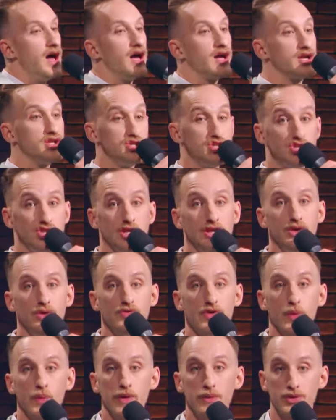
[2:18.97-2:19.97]
Because she knew
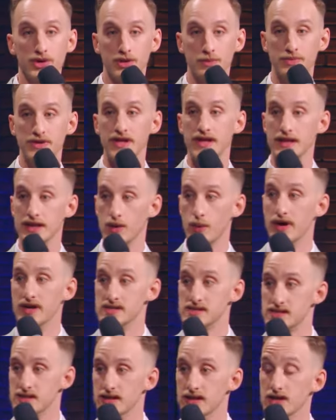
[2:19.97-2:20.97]
that we were completely
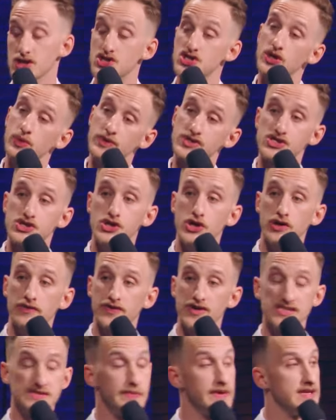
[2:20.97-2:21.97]
wasted and she was
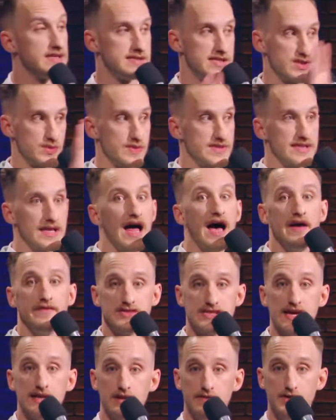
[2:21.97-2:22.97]
nervous because this was live
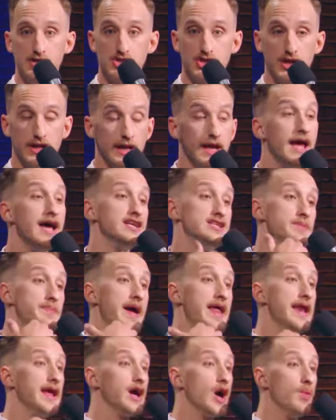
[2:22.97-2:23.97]
television.
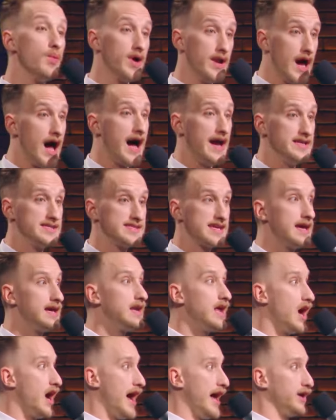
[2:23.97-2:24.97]
Depending on what I
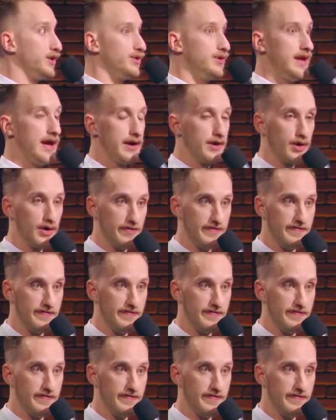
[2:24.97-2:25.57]
said, I could get her